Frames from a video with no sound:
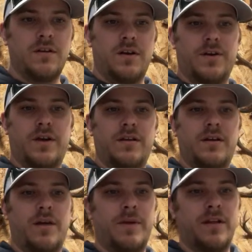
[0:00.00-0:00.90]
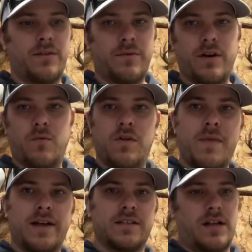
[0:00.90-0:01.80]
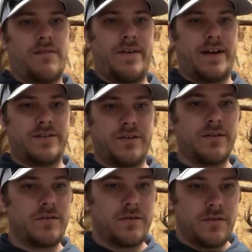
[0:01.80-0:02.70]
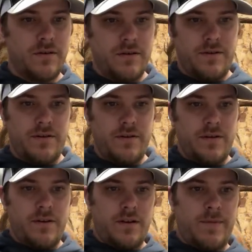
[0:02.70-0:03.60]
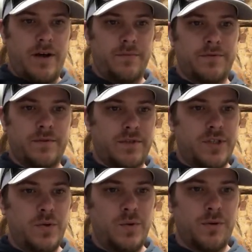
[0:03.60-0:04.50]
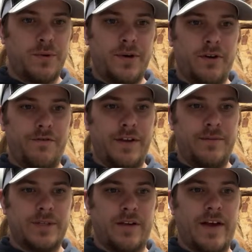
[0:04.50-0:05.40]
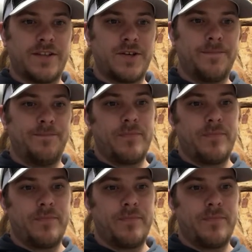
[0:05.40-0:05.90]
Okay, I mean the 300 Win Mag's a lot faster, about 200 to 300 feet per second faster.